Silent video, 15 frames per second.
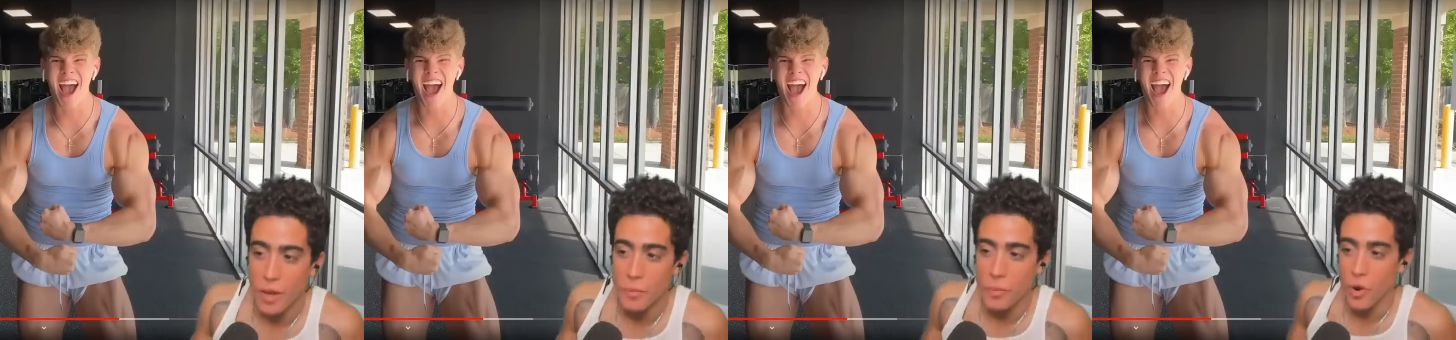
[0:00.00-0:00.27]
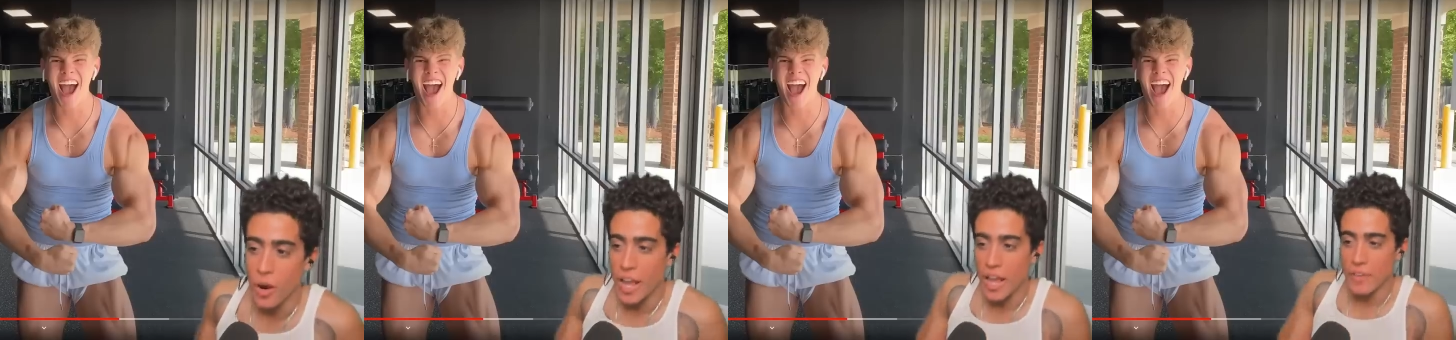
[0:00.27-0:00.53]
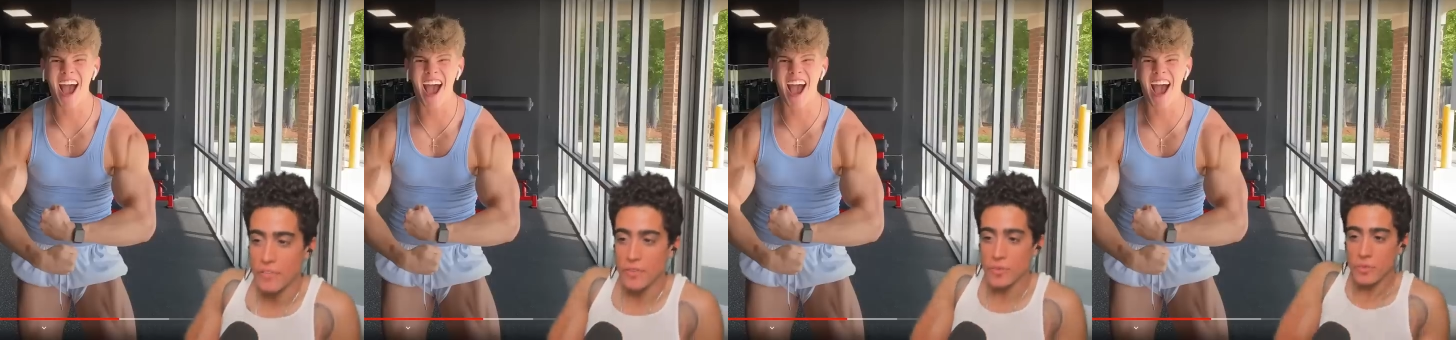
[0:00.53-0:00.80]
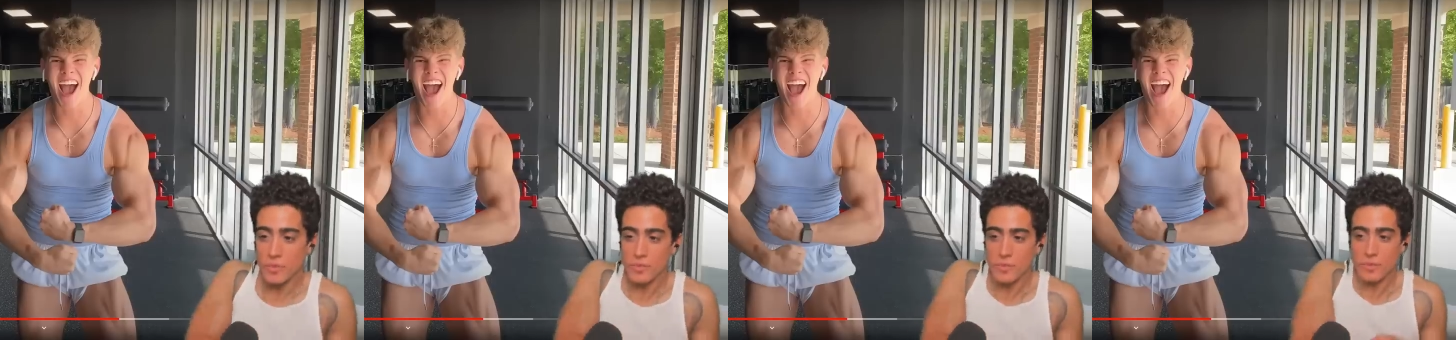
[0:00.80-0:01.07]
Speaker 1: Bro, I
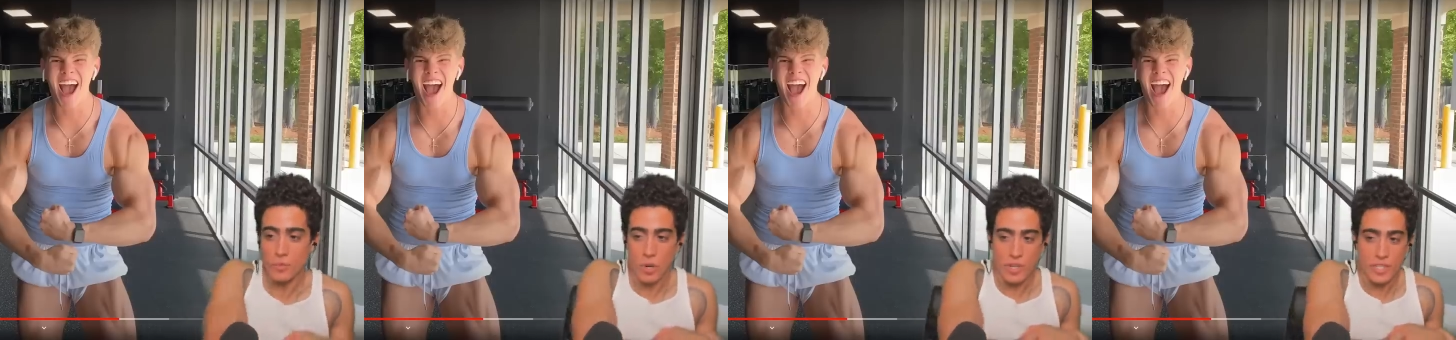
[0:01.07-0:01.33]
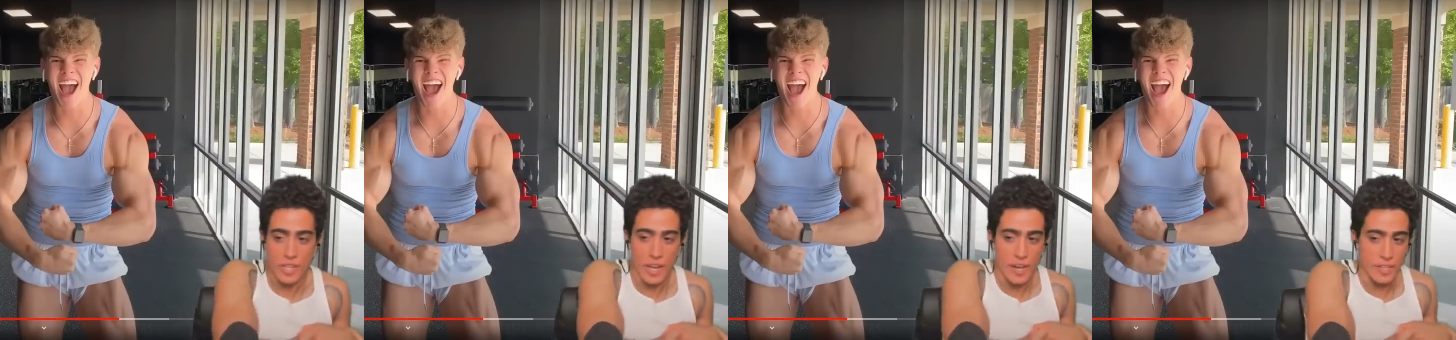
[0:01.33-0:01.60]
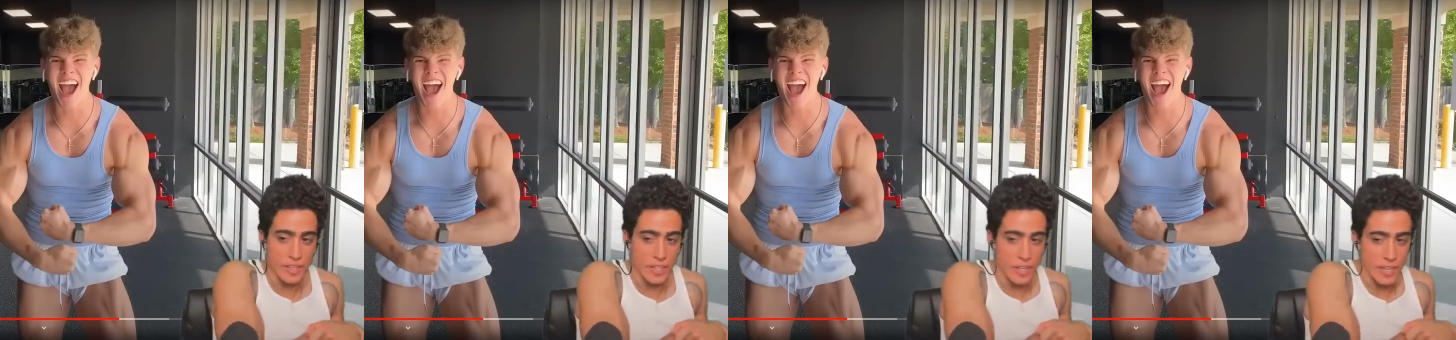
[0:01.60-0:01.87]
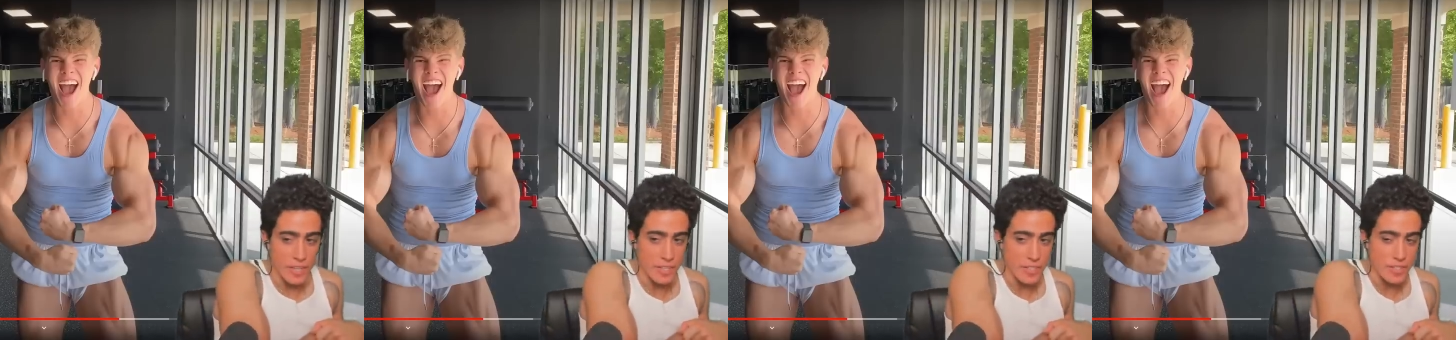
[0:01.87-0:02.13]
haven't worked out in
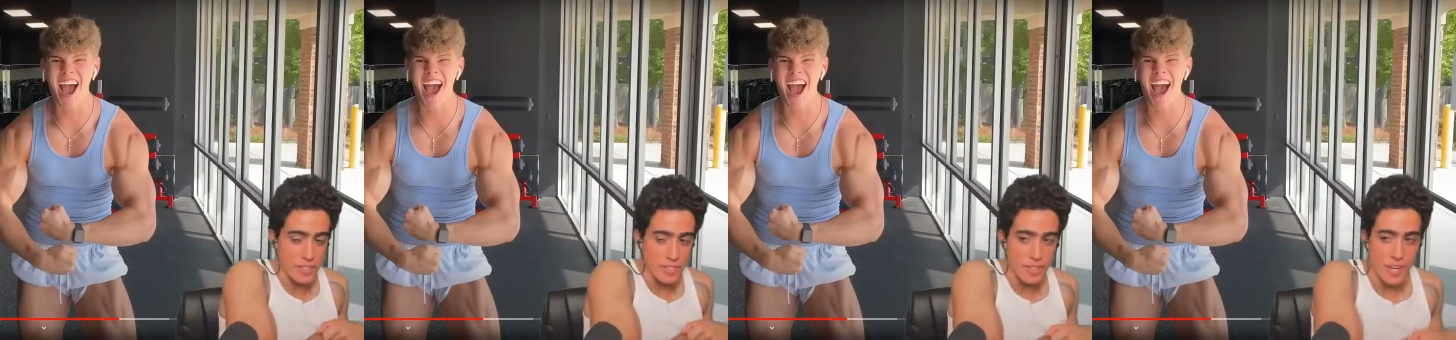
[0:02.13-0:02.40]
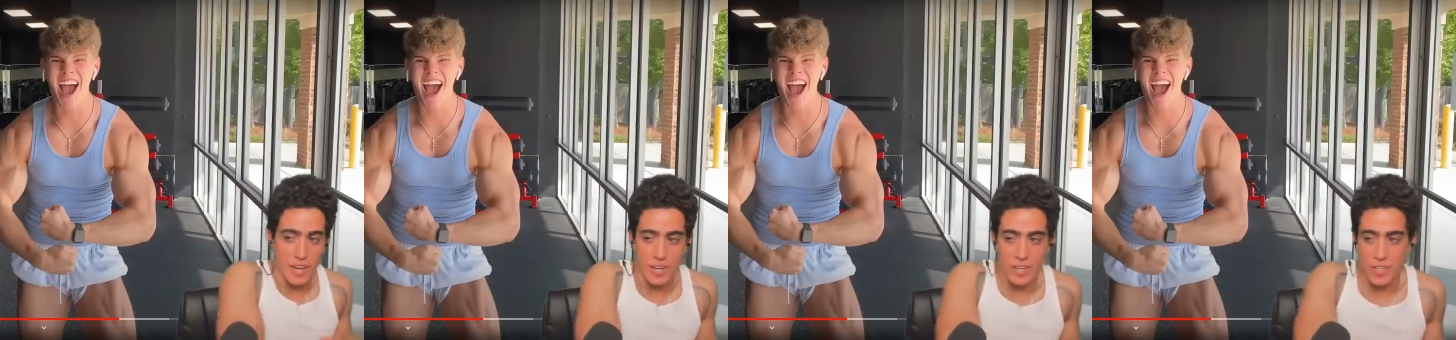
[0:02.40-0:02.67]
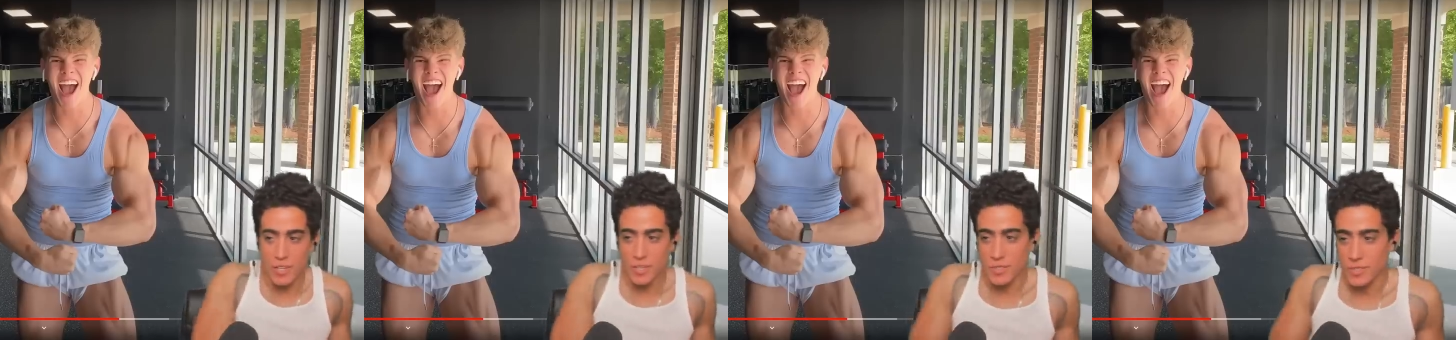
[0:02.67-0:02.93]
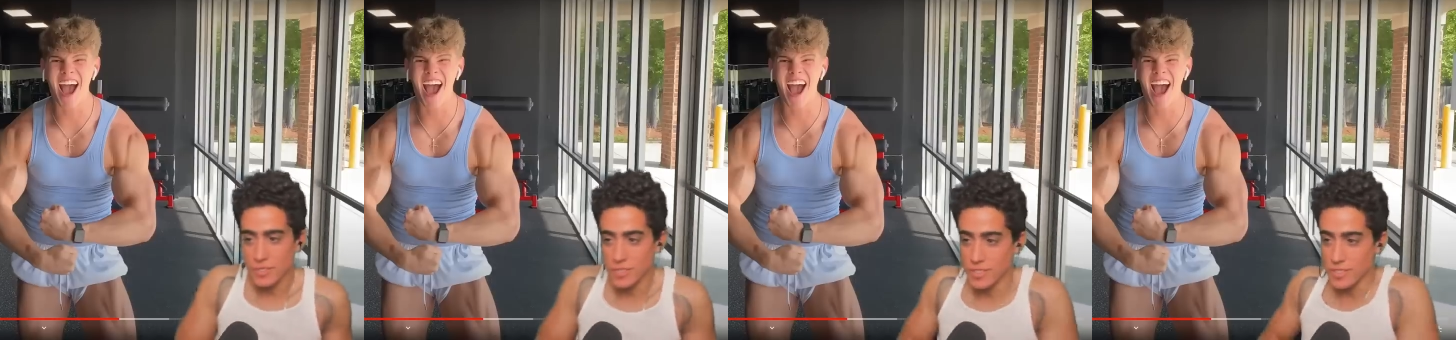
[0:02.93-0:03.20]
like, I don't know,
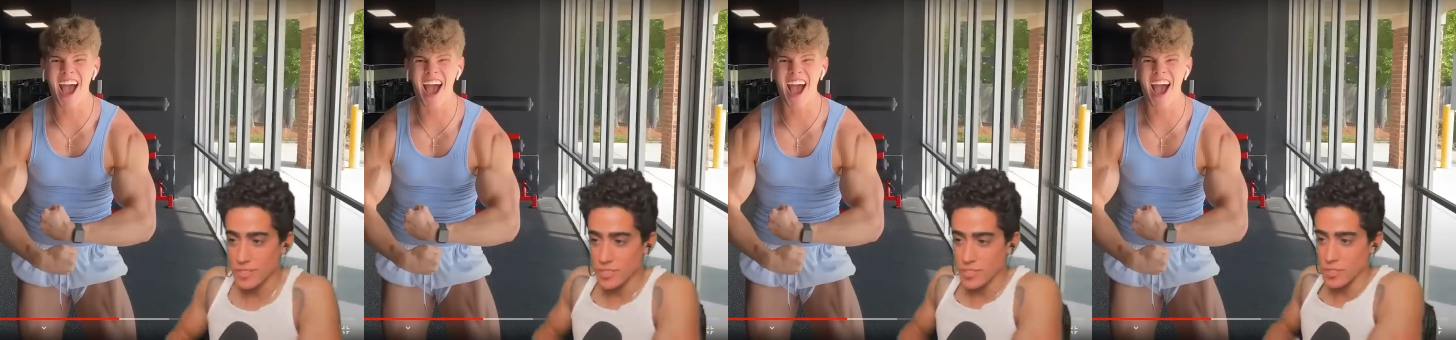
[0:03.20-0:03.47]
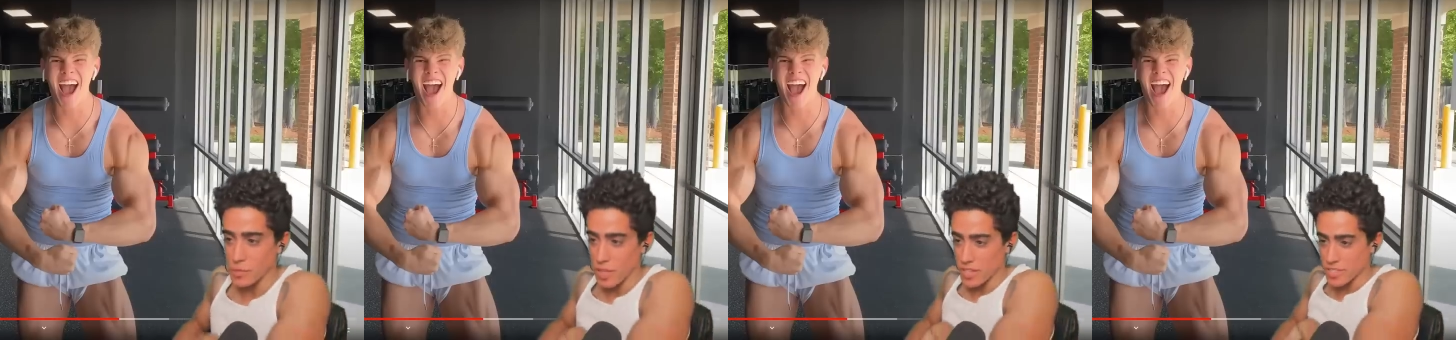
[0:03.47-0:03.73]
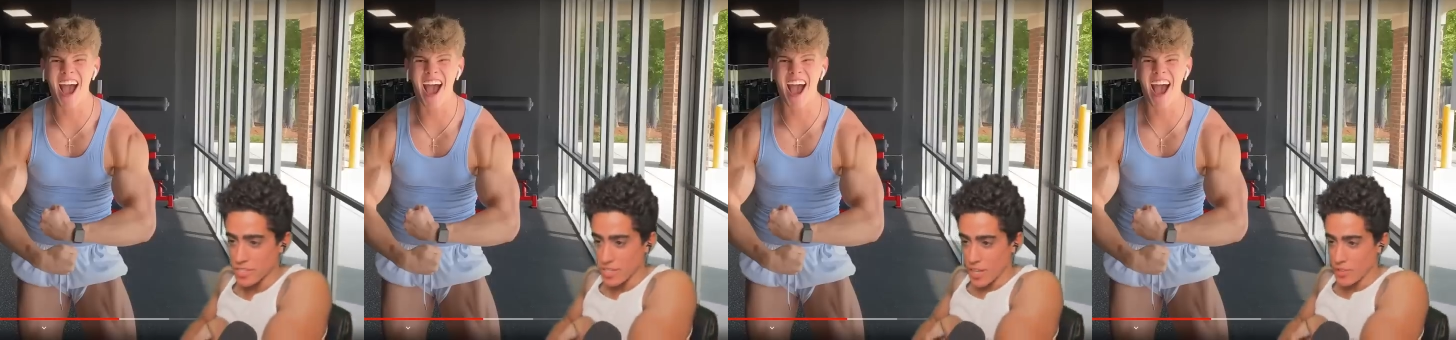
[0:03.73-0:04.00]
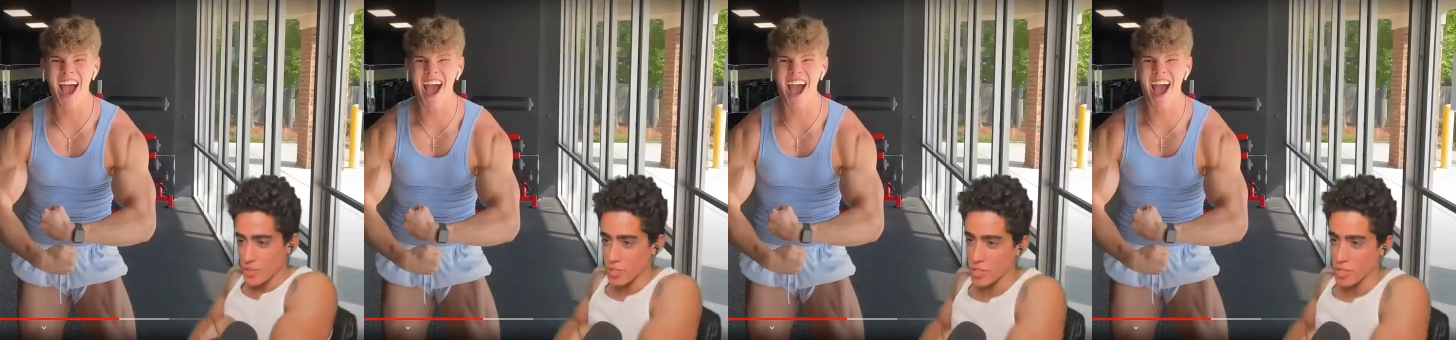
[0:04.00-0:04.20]
2 months now. The